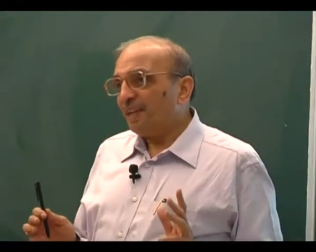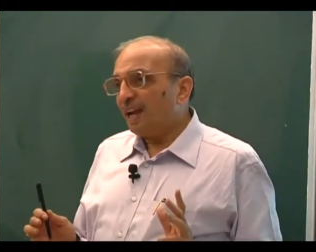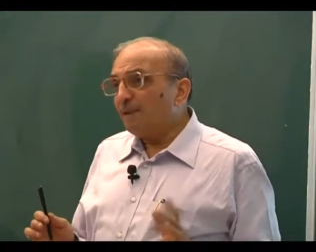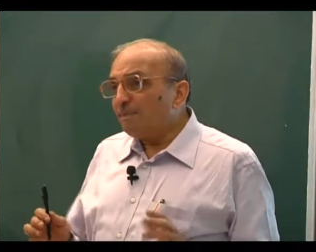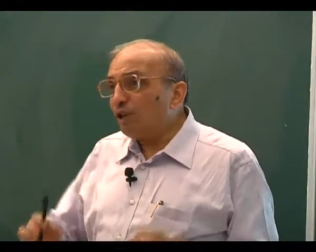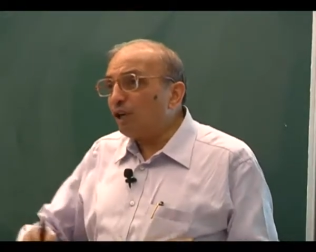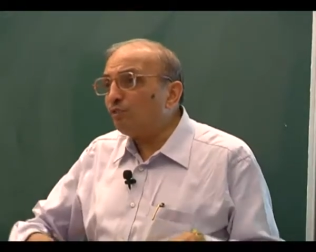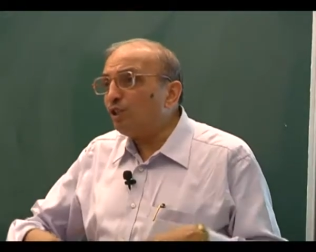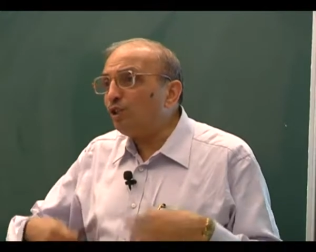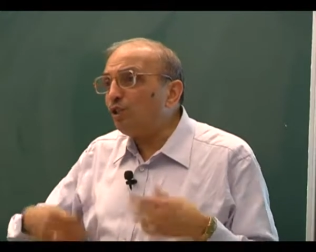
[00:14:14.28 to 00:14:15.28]
And because
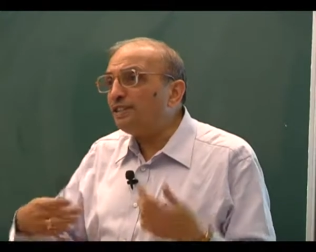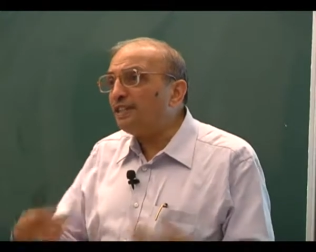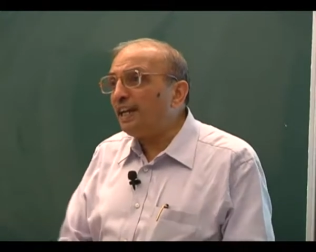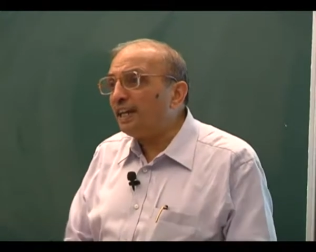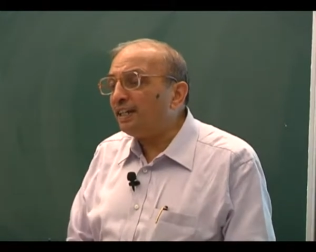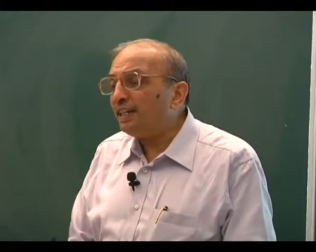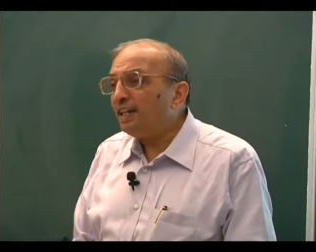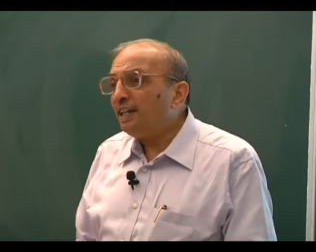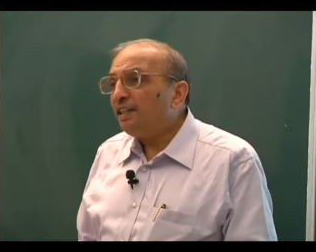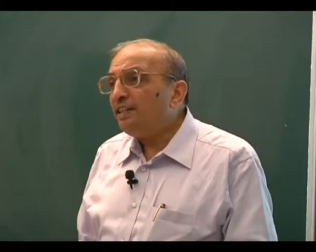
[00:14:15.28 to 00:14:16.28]
we don't say it,
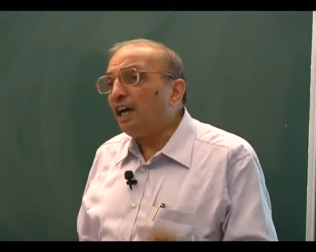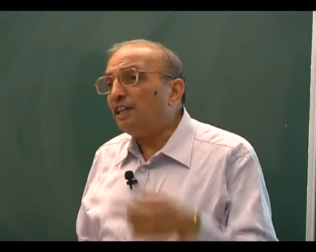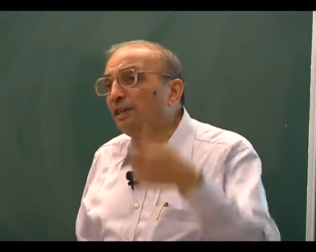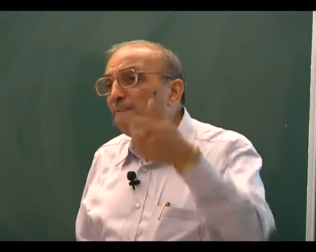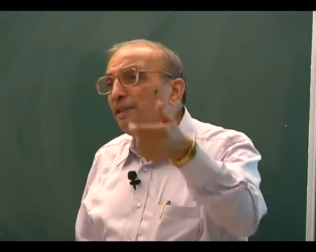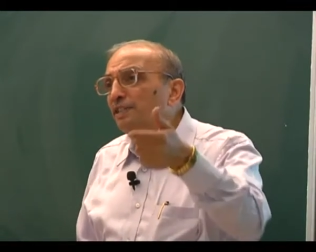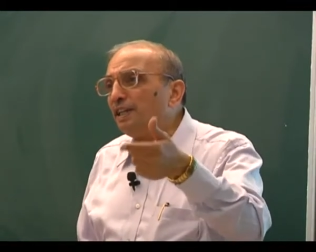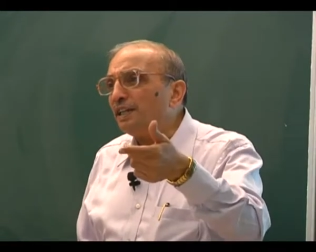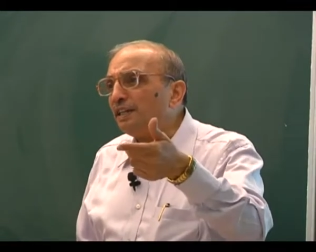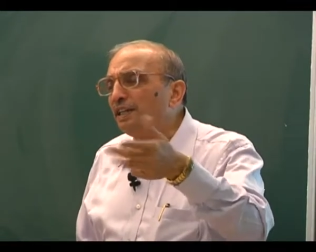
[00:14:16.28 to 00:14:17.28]
the other
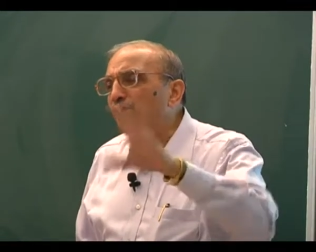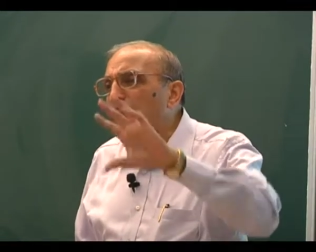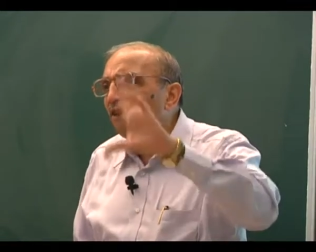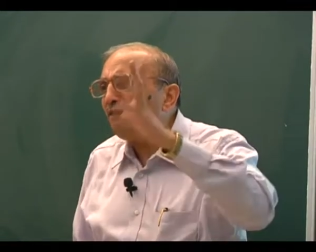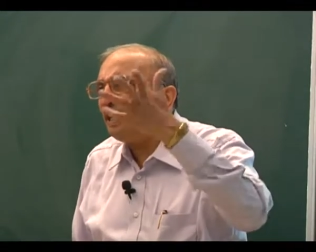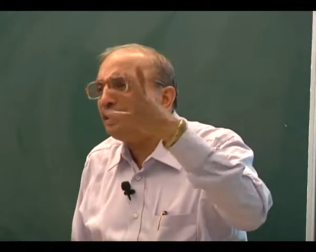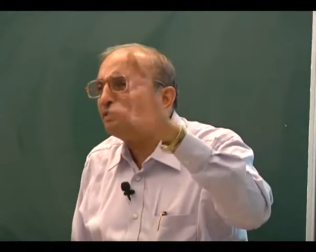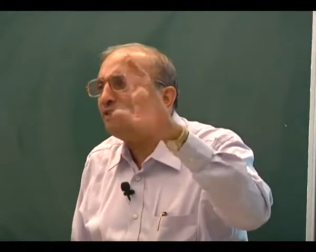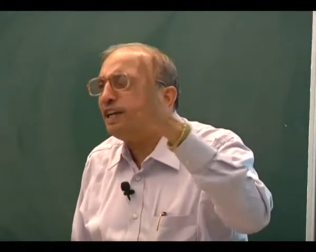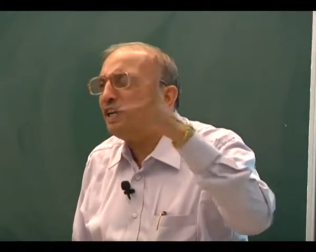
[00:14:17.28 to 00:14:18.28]
person is always
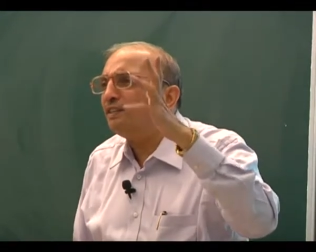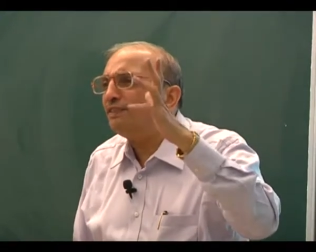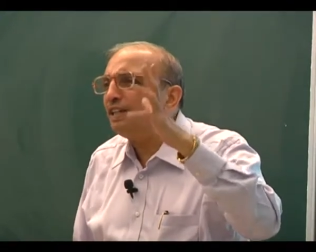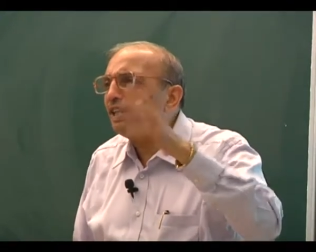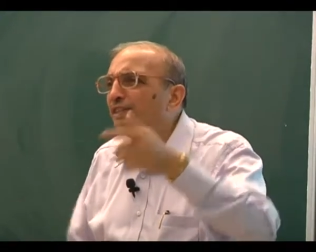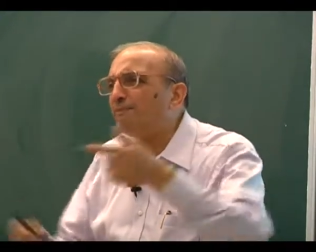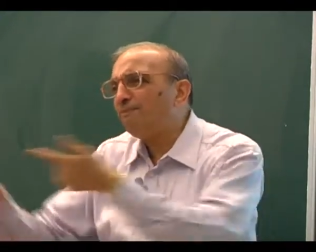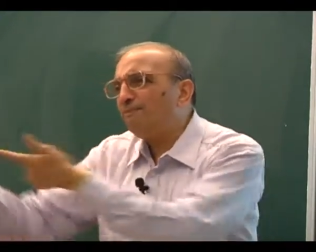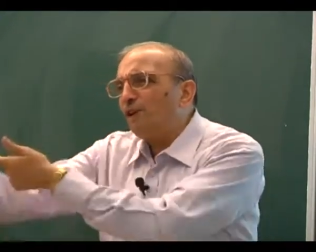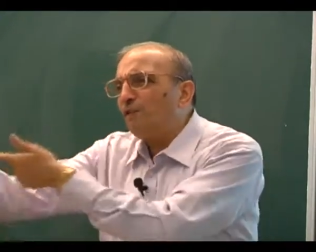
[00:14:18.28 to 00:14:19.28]
worried whether the
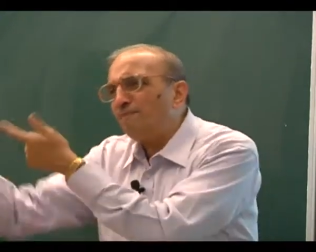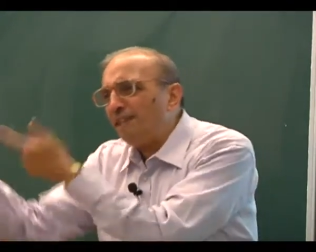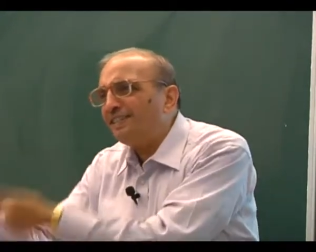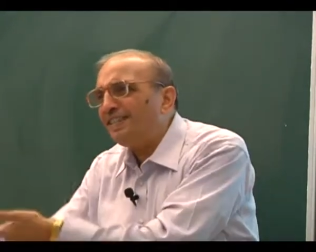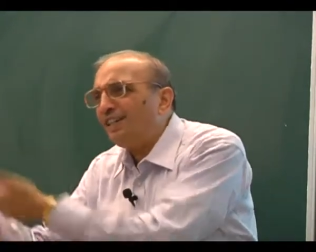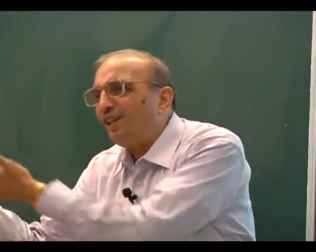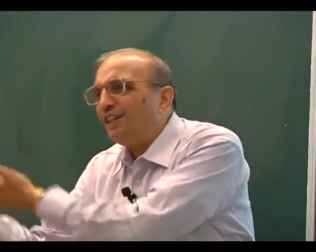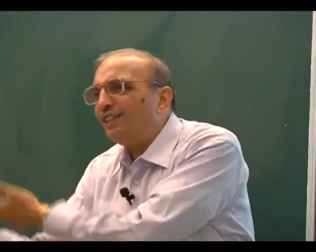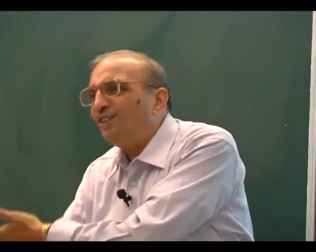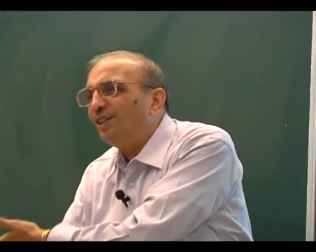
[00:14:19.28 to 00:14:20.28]
fellow means it or
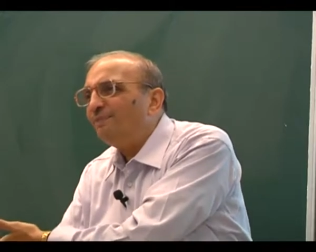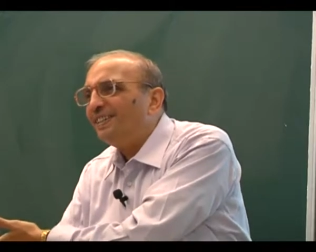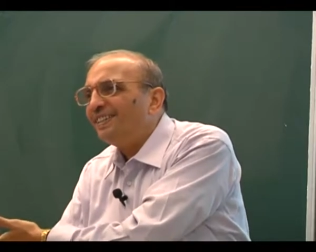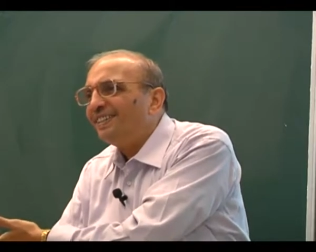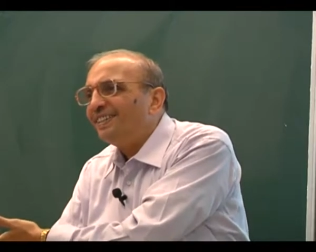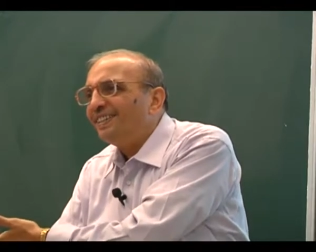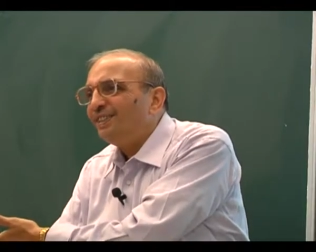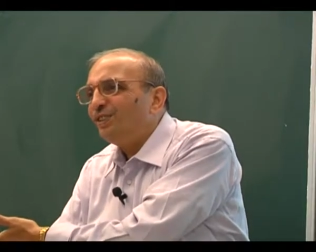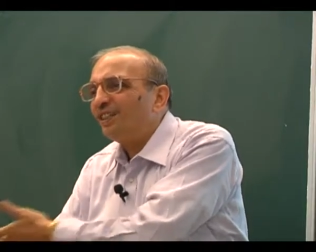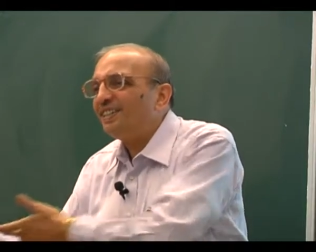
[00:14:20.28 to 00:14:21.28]
does not mean.
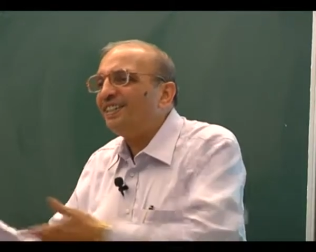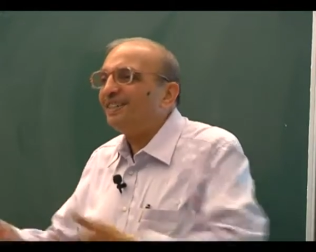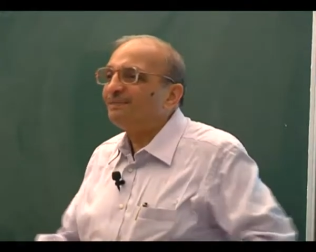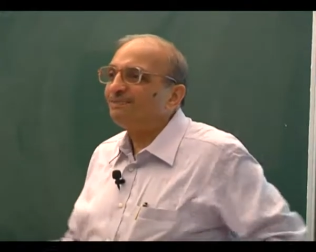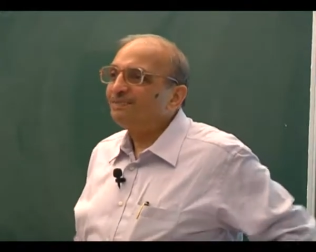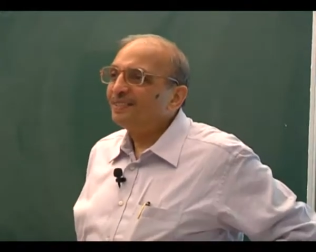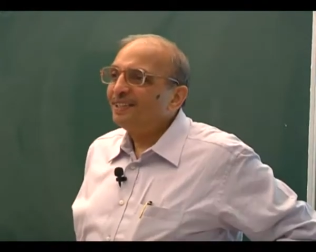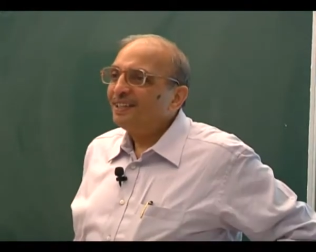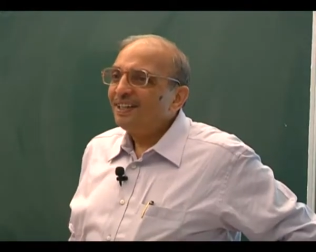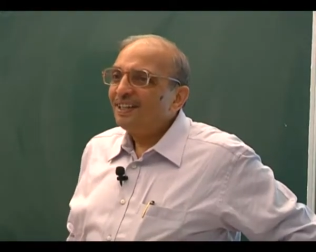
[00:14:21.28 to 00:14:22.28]
It's not clear.
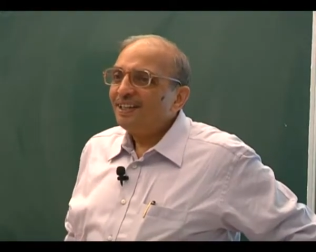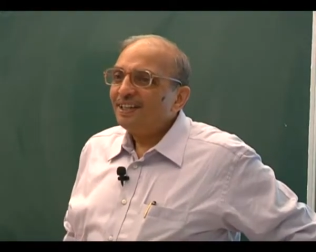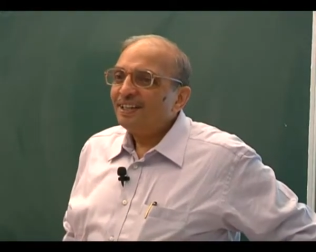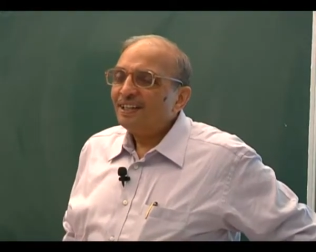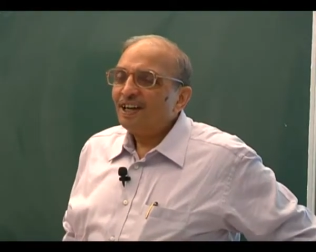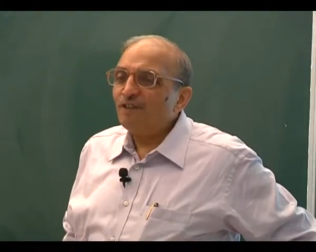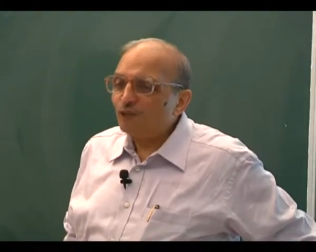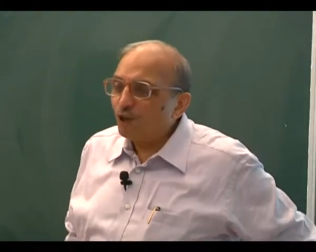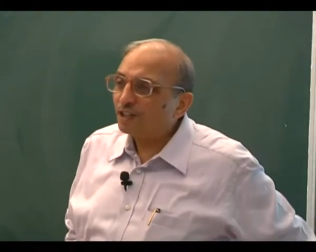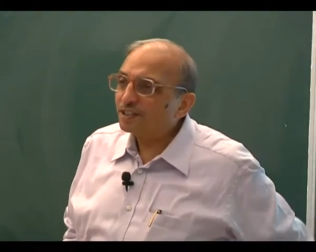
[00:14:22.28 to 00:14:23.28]
Of
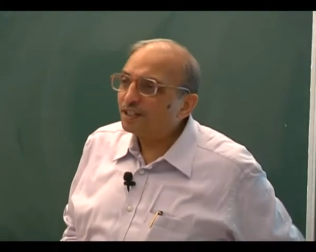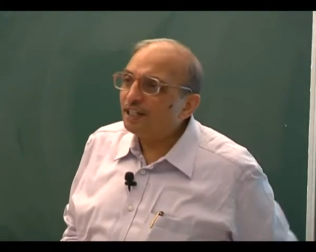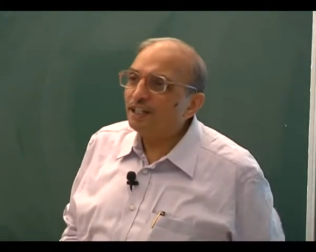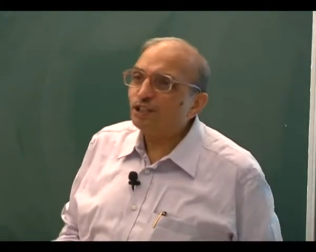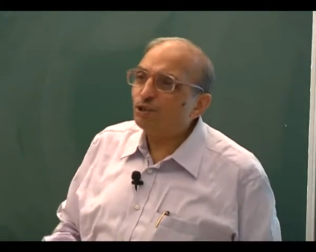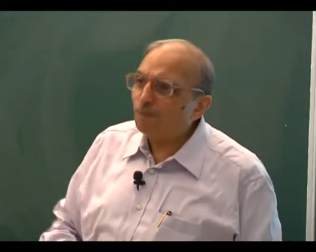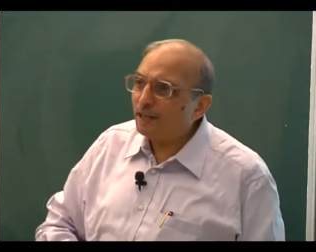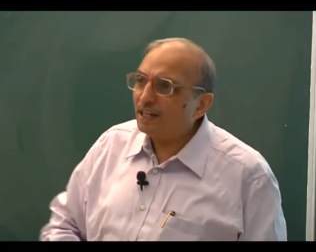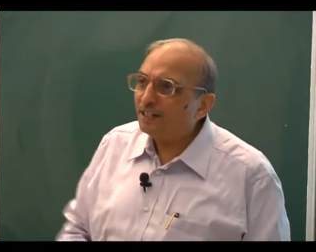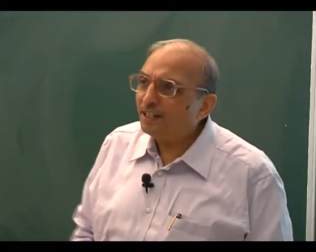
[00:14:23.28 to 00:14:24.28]
course, it is
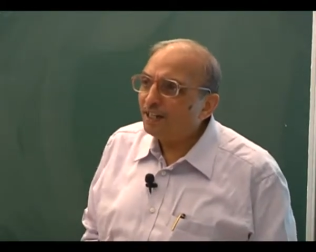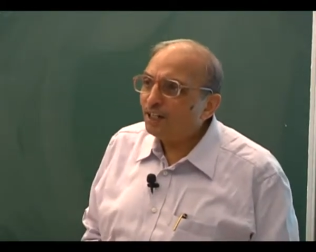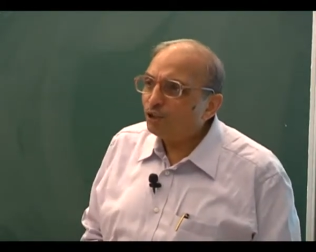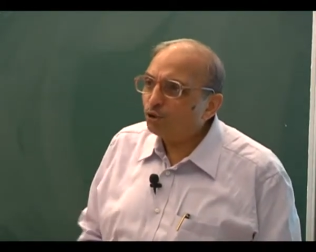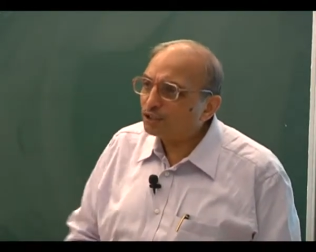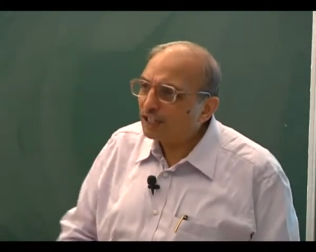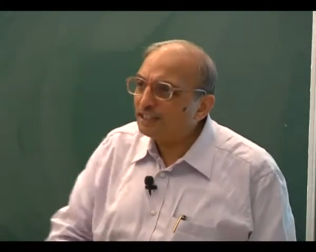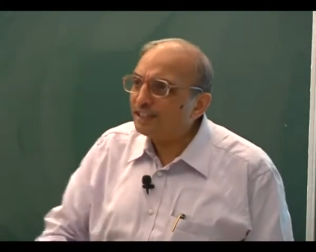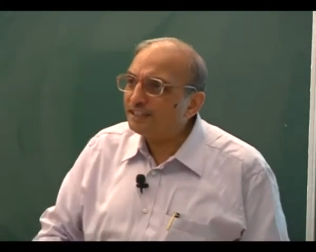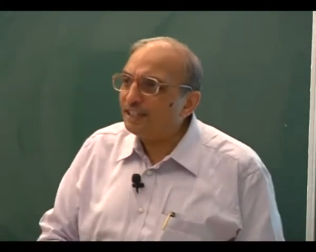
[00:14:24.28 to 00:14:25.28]
stupid to say
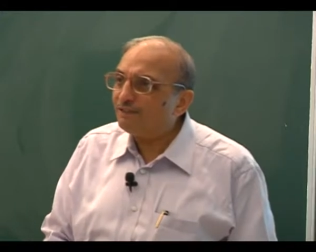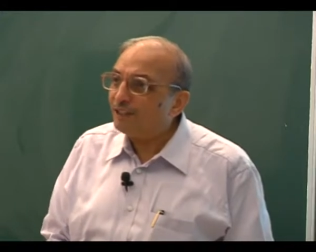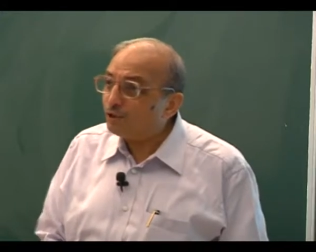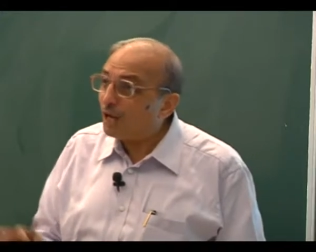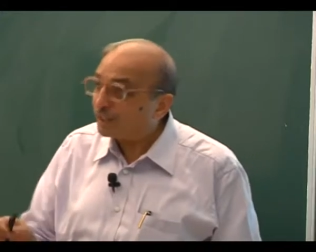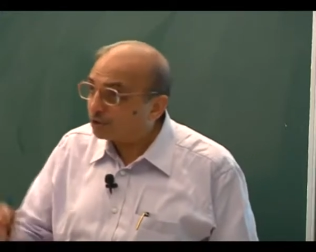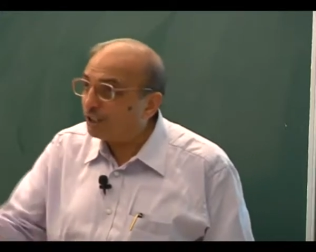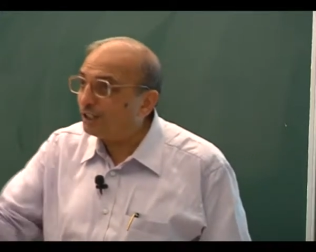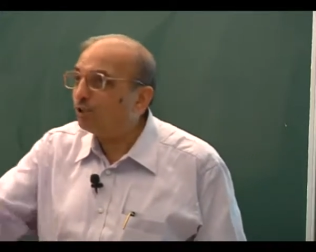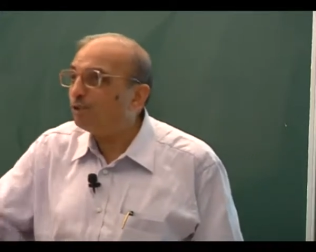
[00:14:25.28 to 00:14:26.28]
these things when you
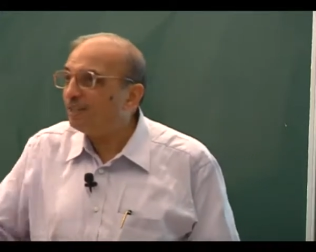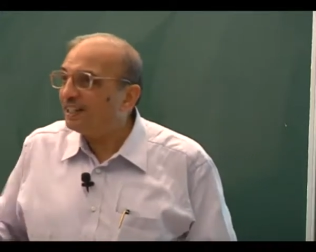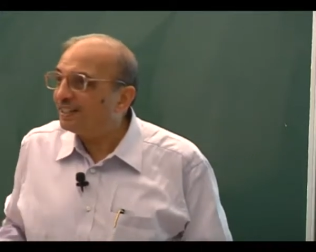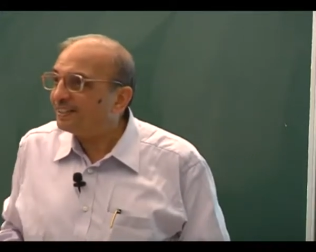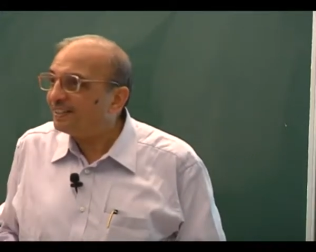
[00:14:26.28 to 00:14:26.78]
actually don't mean it.